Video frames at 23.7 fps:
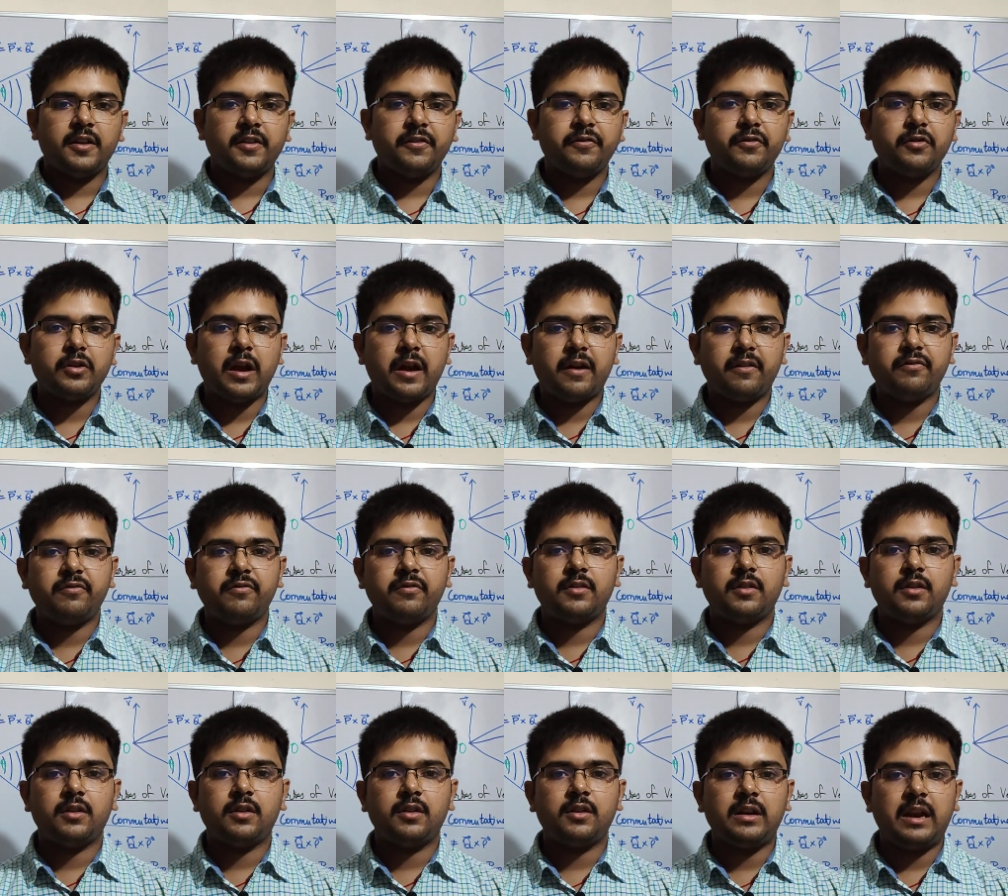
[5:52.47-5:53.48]
if you have
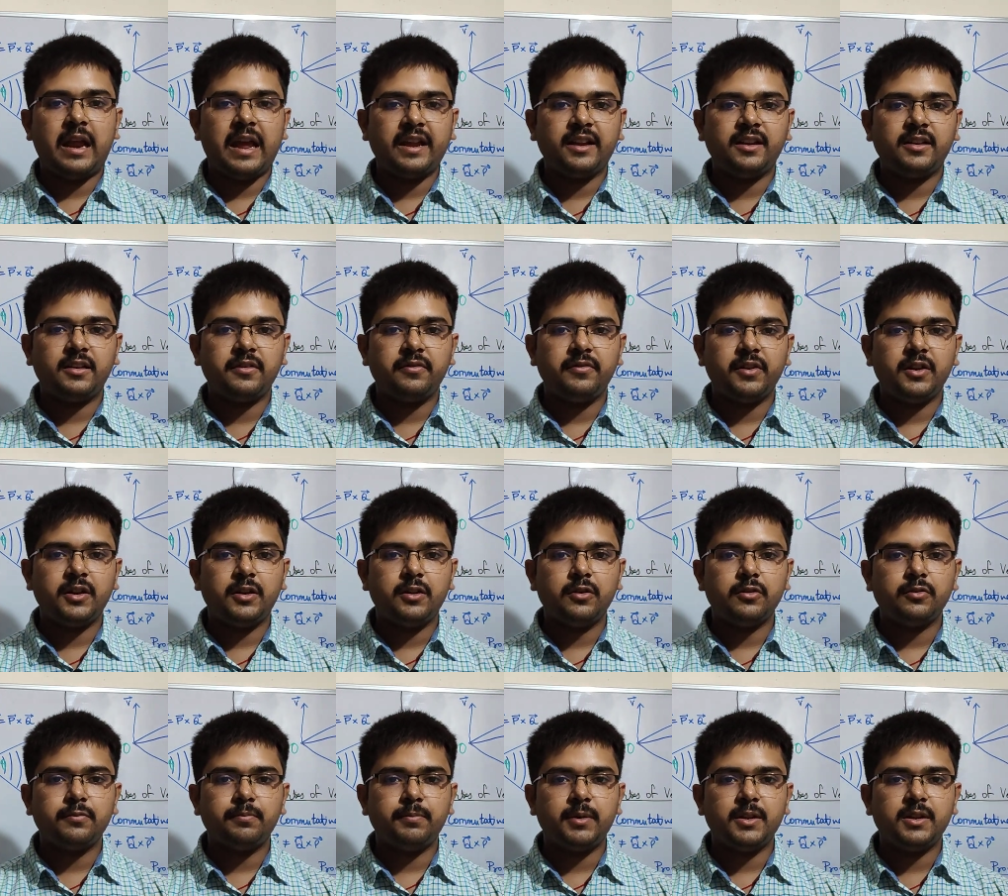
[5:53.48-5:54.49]
liked the
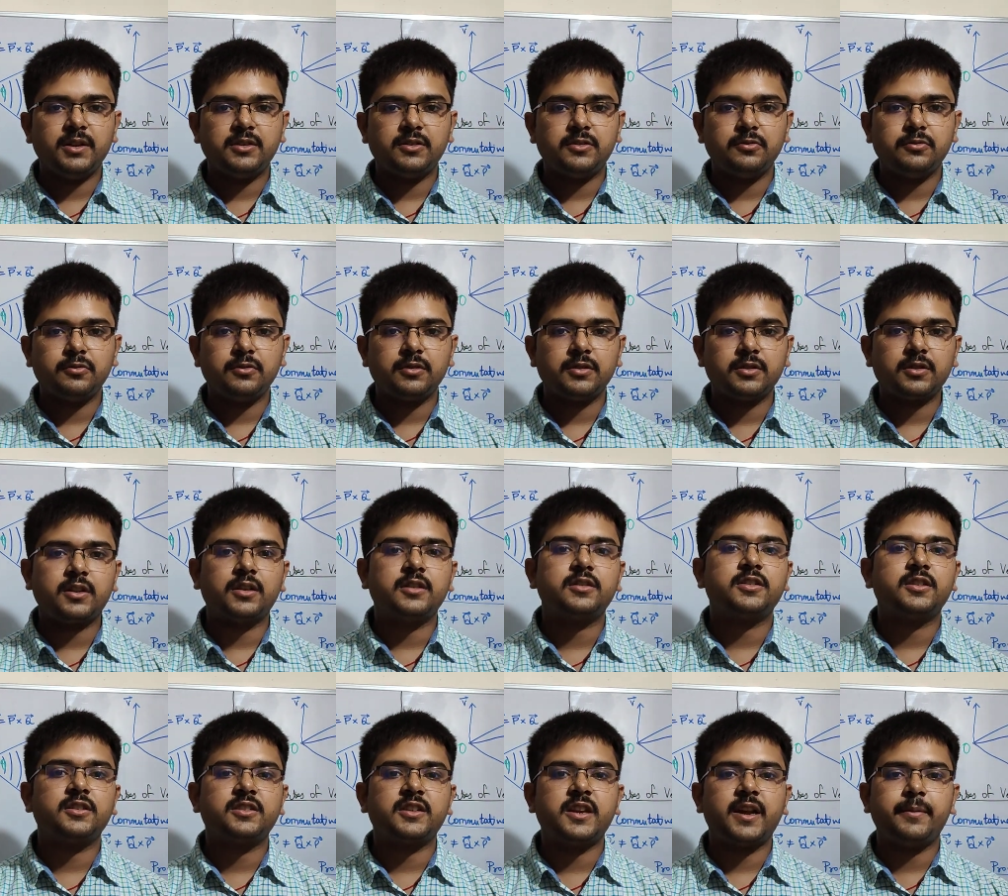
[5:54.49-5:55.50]
video, please do
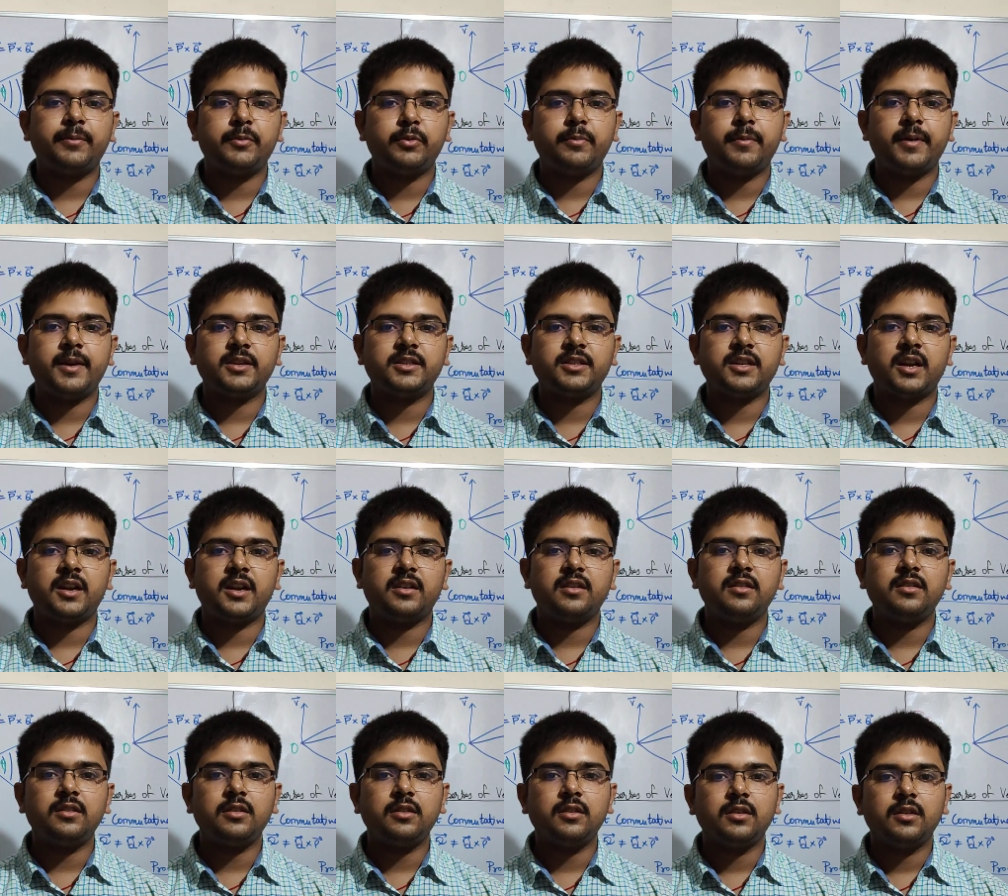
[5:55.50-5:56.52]
subscribe to my
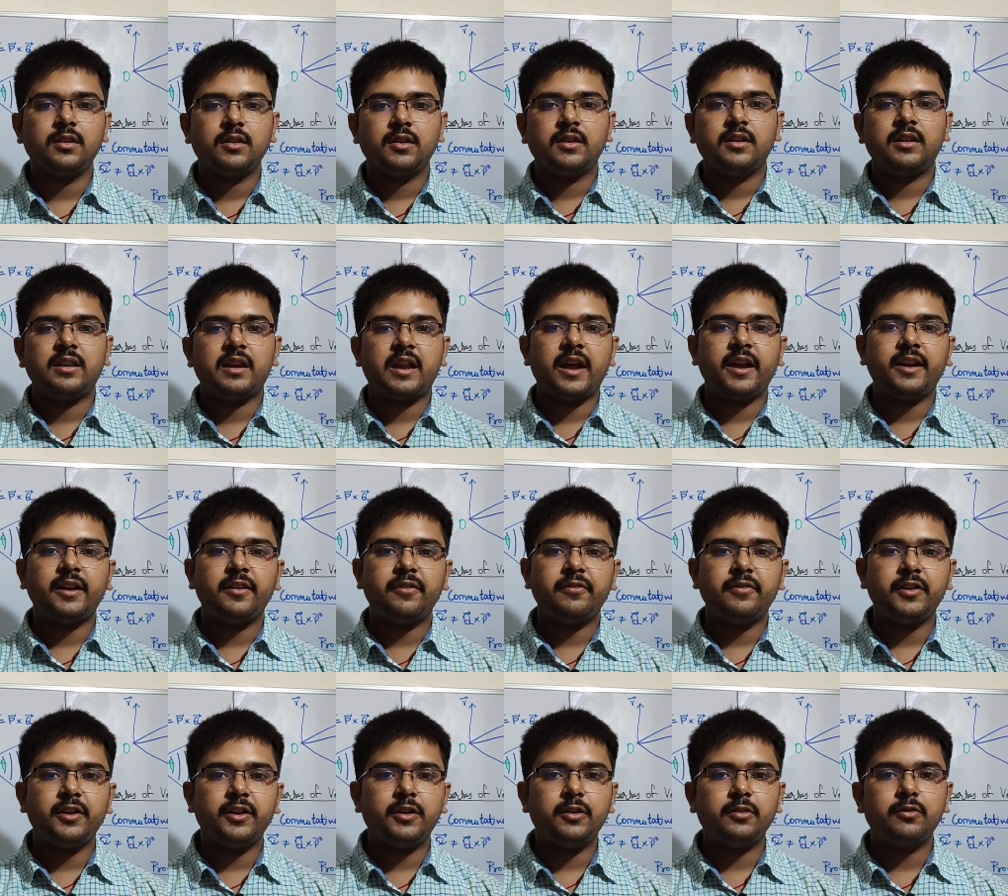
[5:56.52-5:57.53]
channel, like the
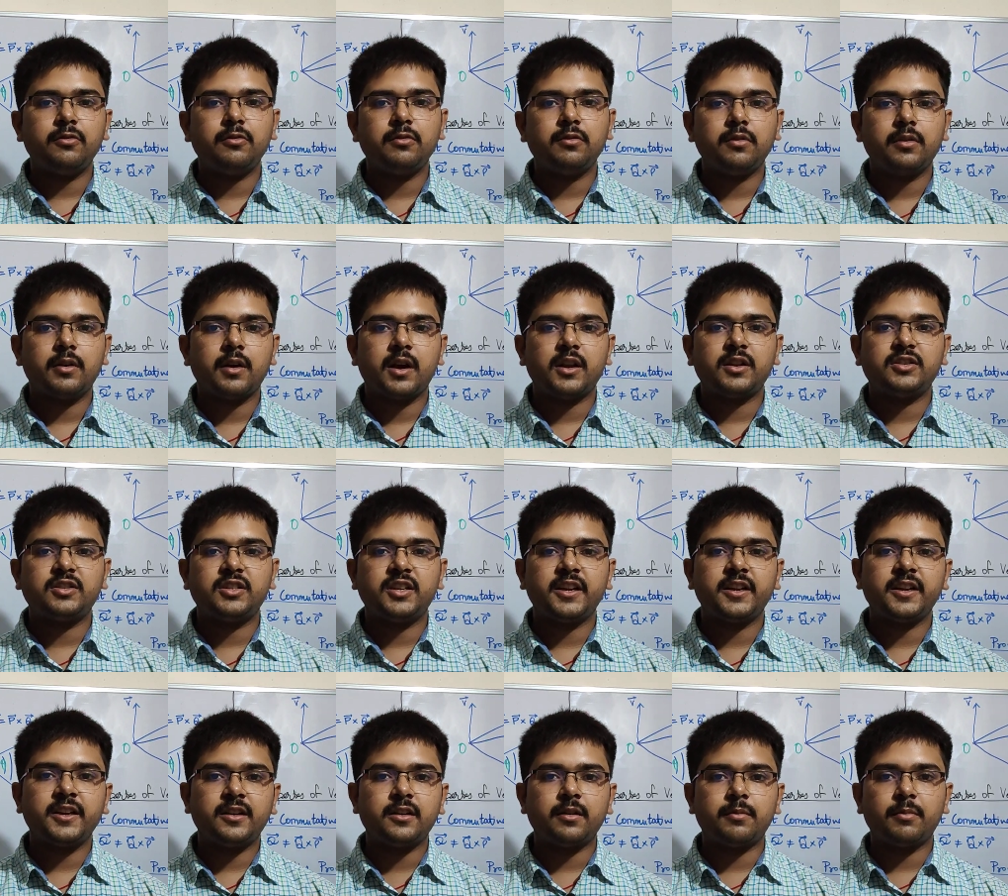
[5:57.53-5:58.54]
video, and
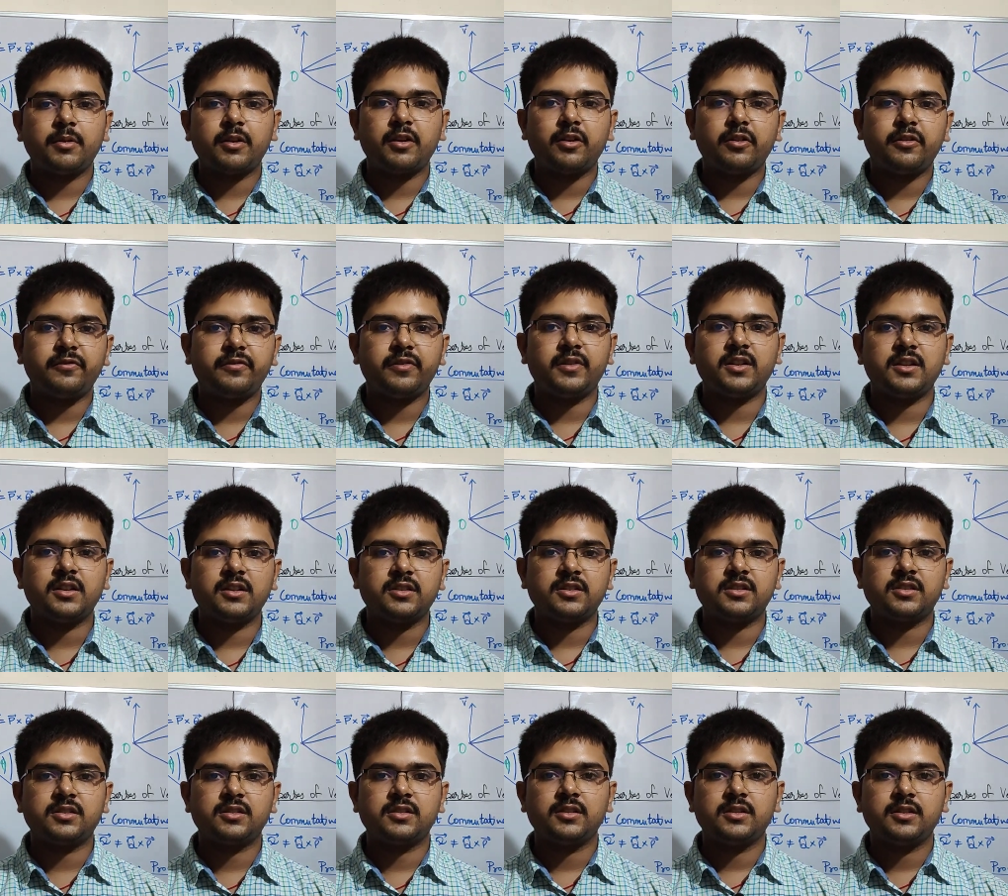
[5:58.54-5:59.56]
share it among your
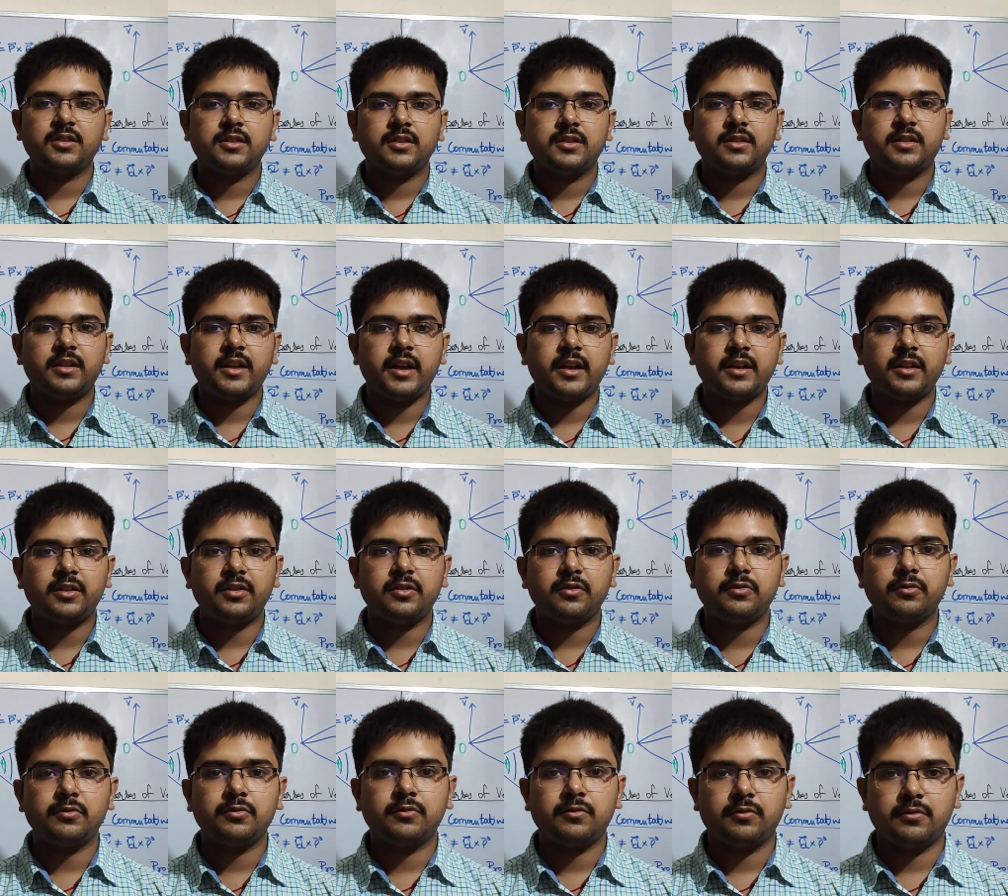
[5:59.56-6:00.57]
friends. Thank
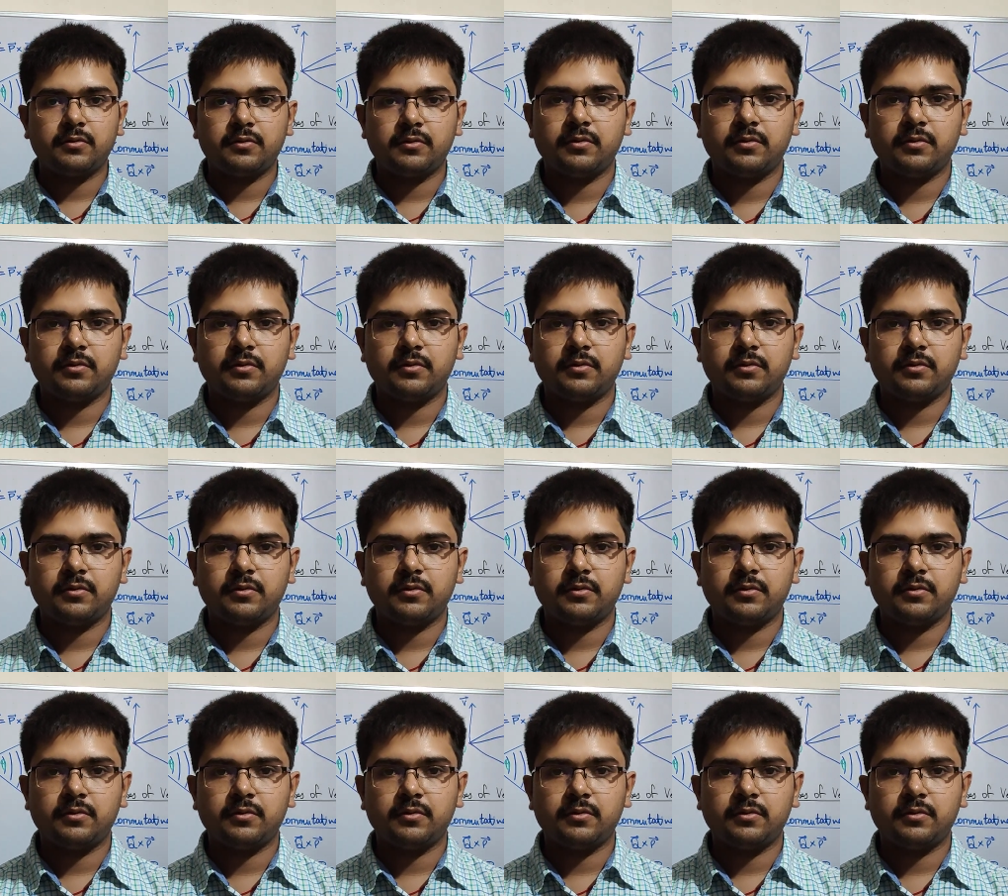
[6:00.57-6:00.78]
you.